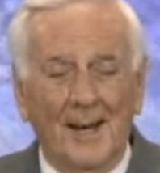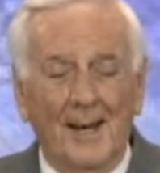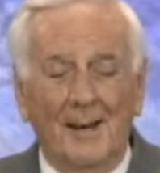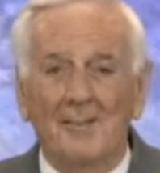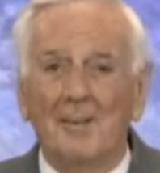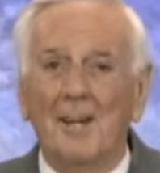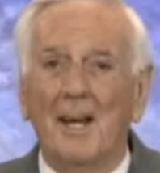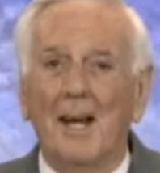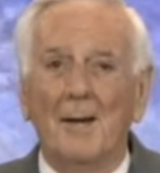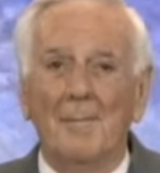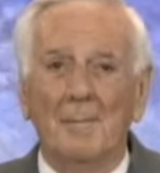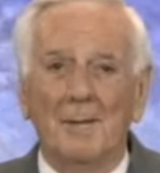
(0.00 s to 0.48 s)

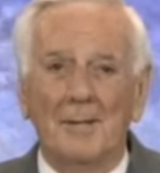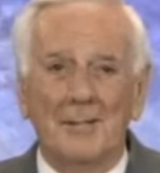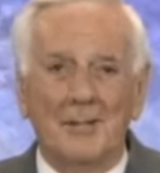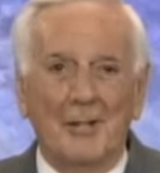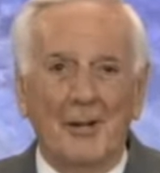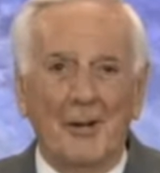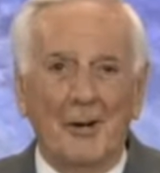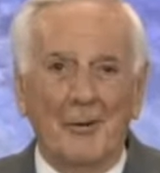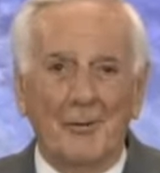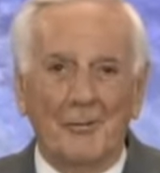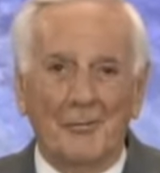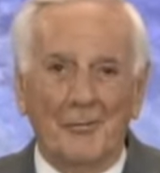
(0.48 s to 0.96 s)
Well, our time
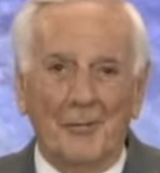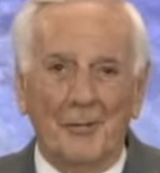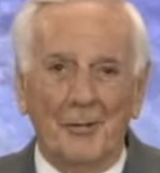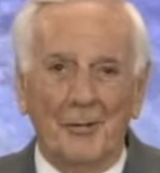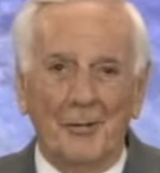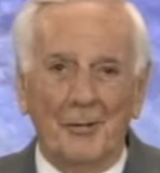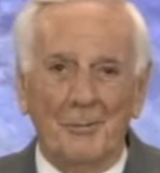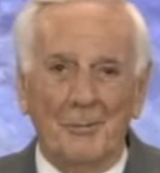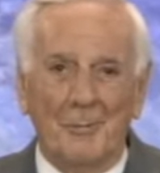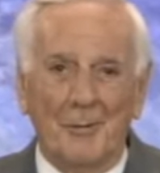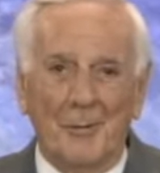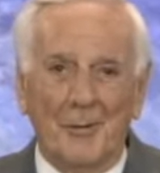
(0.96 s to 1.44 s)
is gone
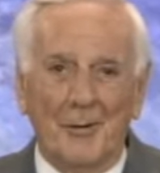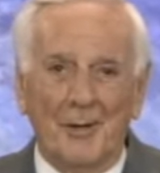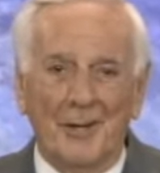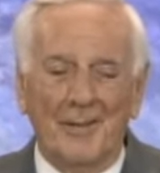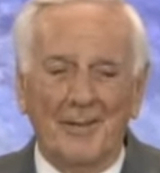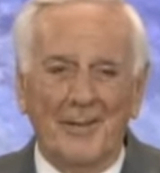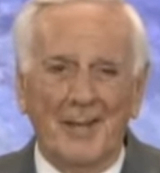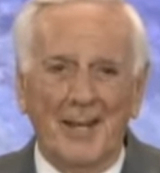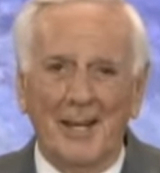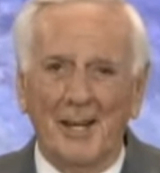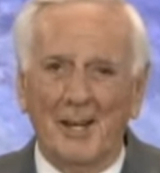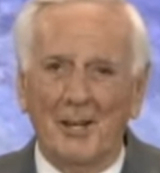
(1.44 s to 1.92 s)
for this
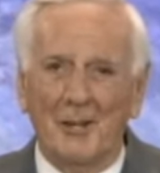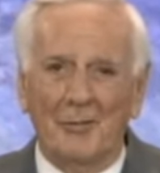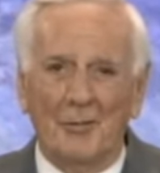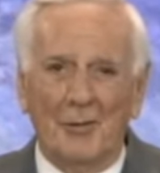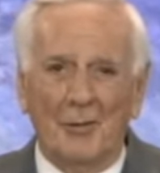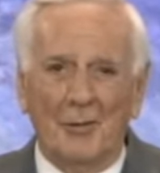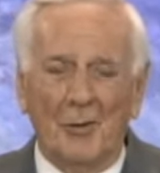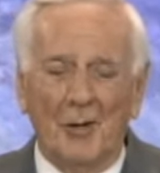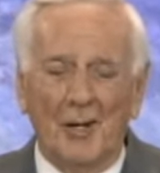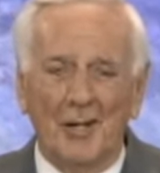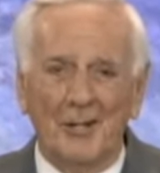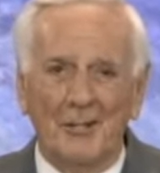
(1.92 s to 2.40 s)
morning. Thank
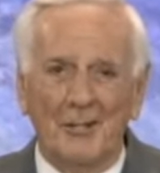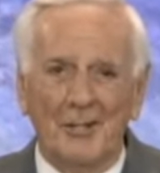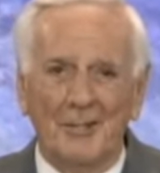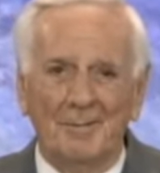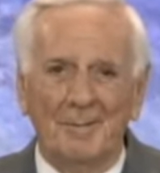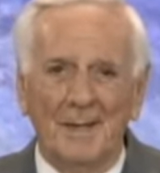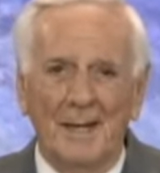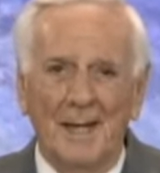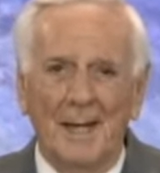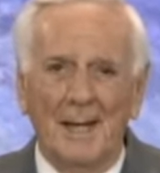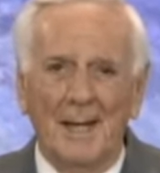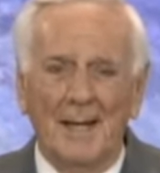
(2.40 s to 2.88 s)
you for
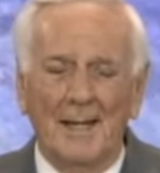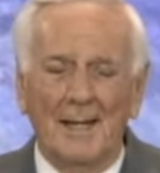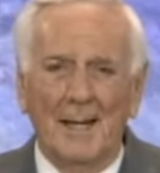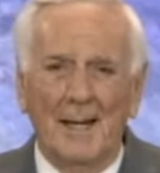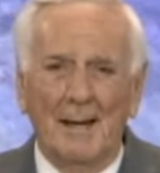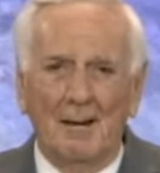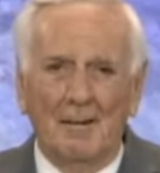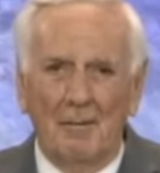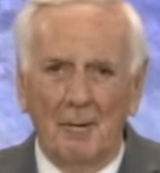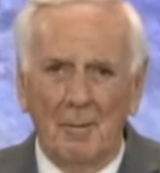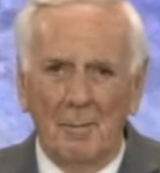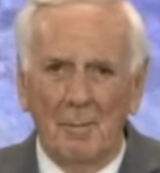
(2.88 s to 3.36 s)
watching.
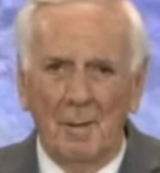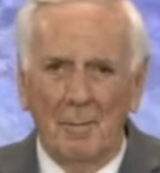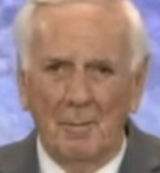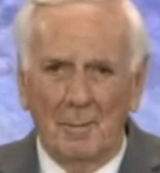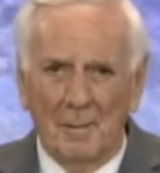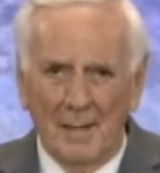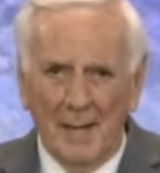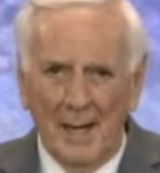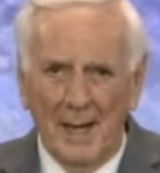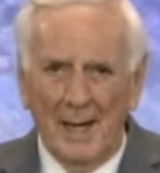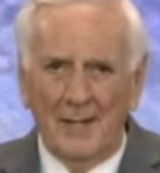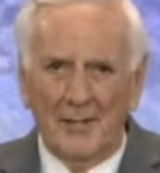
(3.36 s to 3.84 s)
Now,
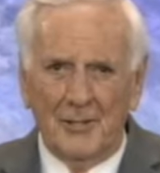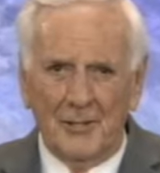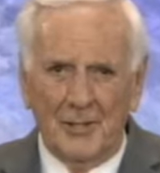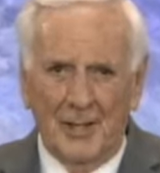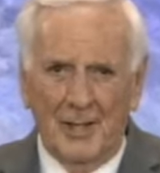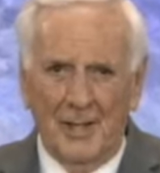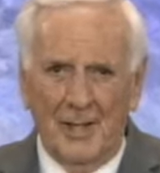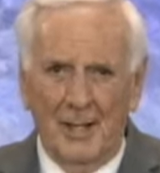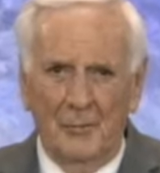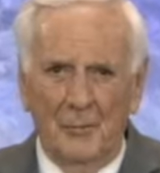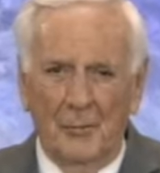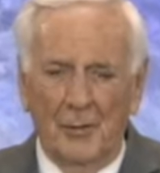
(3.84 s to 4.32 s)
remember,
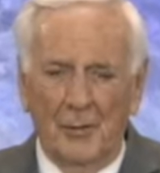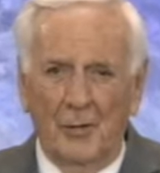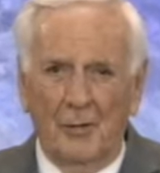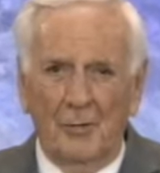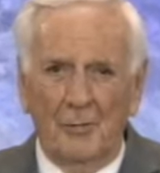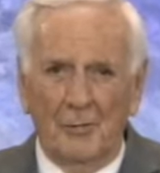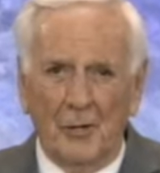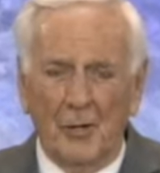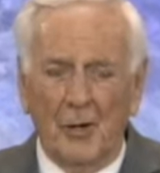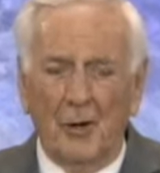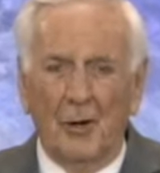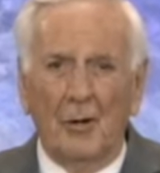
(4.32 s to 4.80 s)
next Sunday
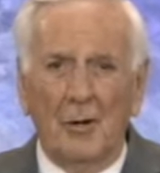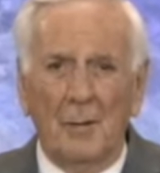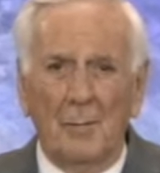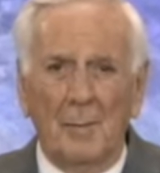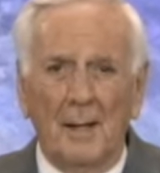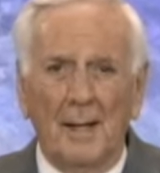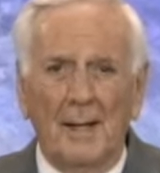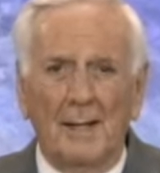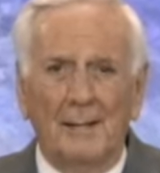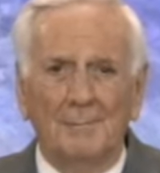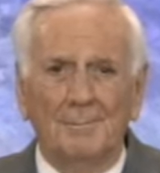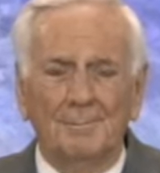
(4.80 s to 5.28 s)
we're going to
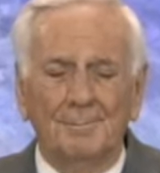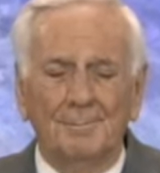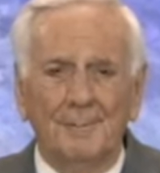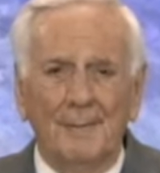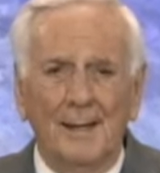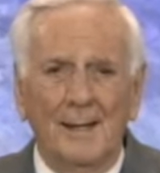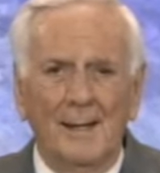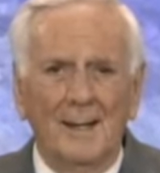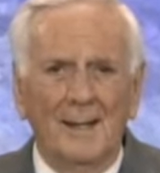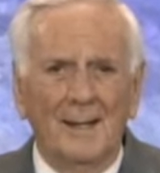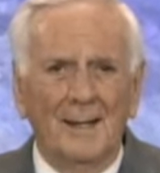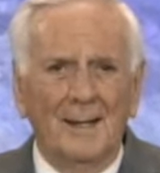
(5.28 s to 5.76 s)
talk about
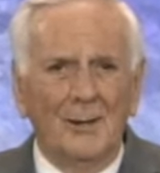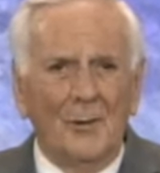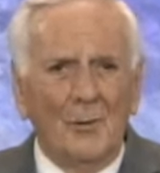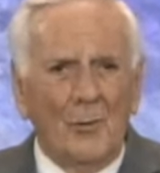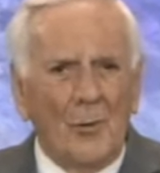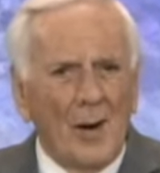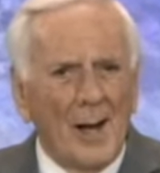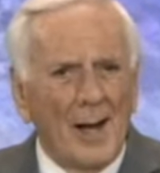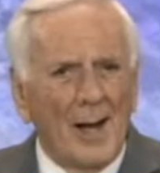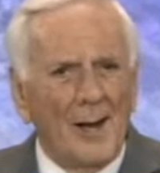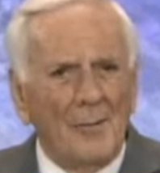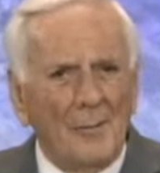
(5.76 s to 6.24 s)

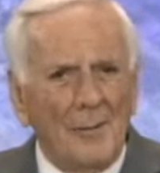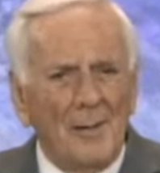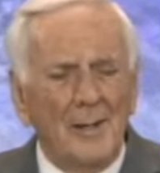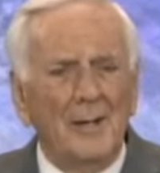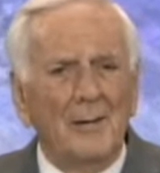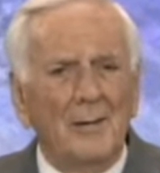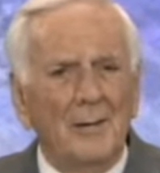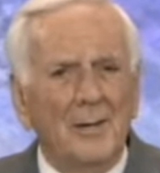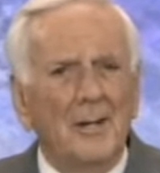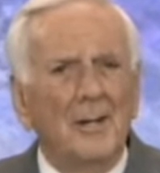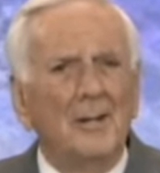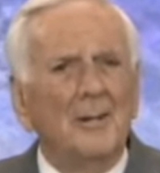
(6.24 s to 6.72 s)
why
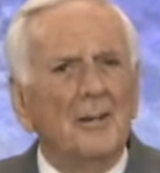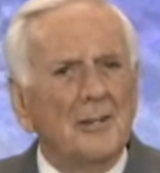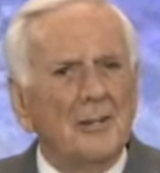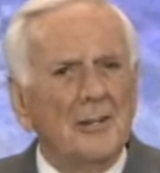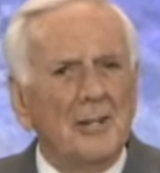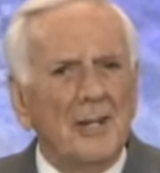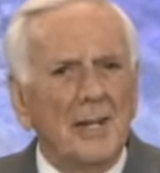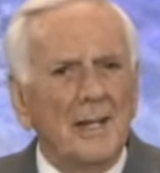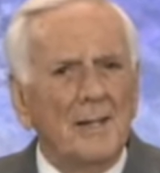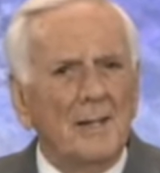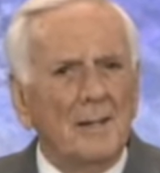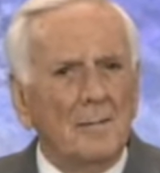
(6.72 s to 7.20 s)
we don't
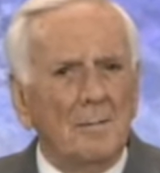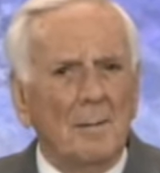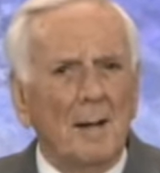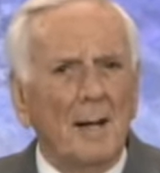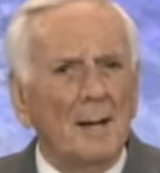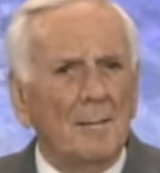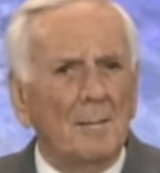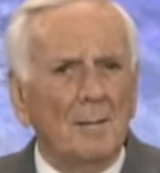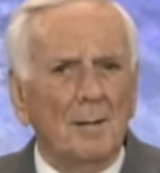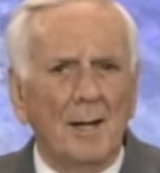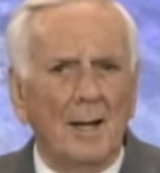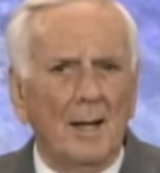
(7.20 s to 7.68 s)
understand
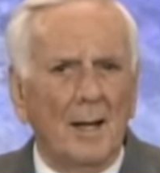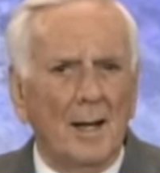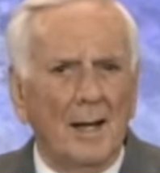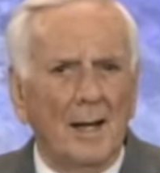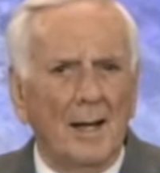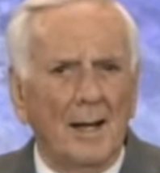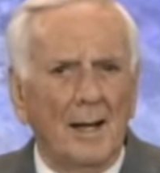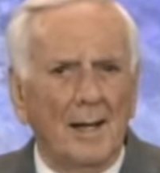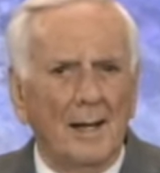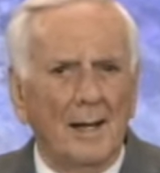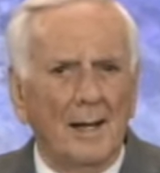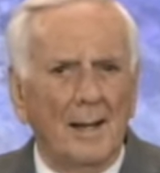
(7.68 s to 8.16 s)
the Bible
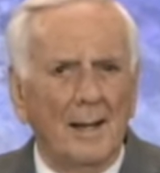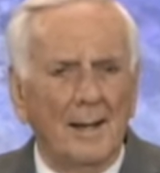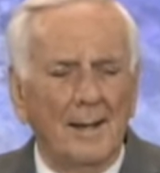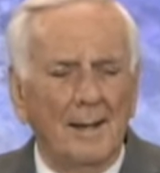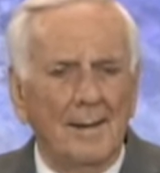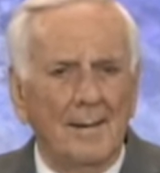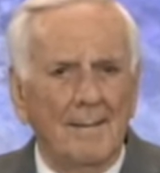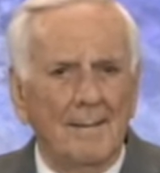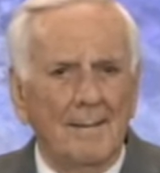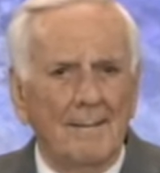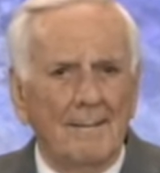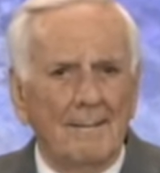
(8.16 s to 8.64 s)
alike.